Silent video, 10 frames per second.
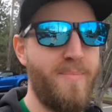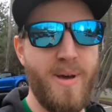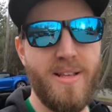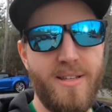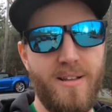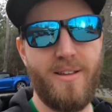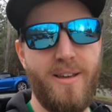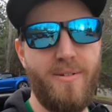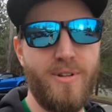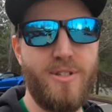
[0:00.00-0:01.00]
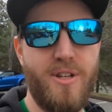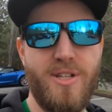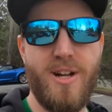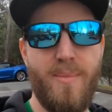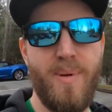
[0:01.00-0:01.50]
basically was just
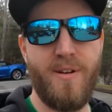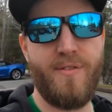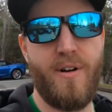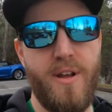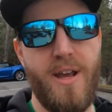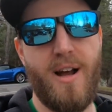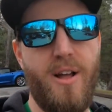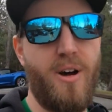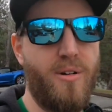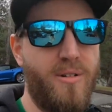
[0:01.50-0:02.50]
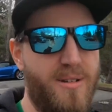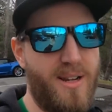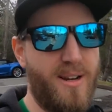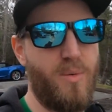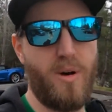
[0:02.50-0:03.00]
stopping for a yellow because
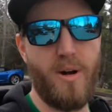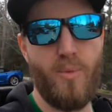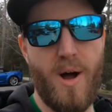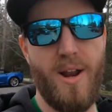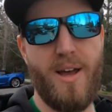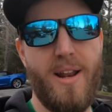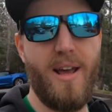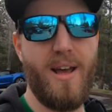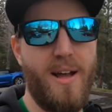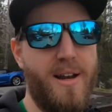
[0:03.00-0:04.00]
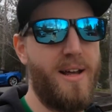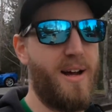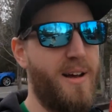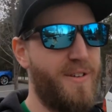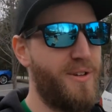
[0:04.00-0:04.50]
I didn't want to run it. And
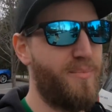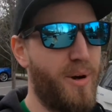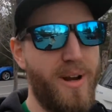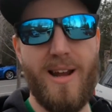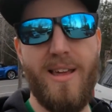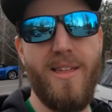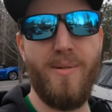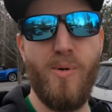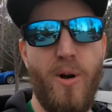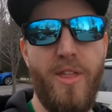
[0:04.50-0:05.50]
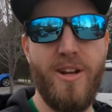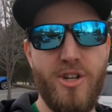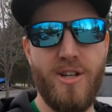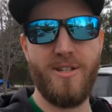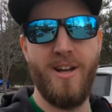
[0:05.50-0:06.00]
if you put anything more than
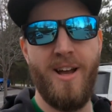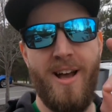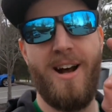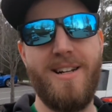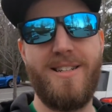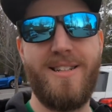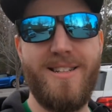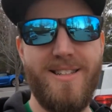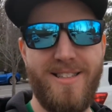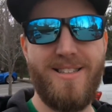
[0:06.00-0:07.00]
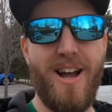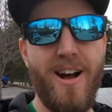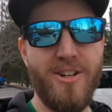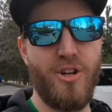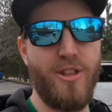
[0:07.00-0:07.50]
just a
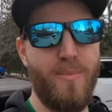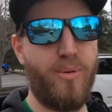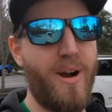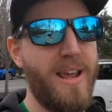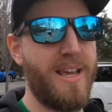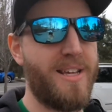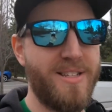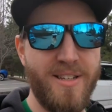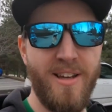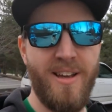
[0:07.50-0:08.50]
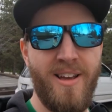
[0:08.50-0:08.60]
touch on the brakes,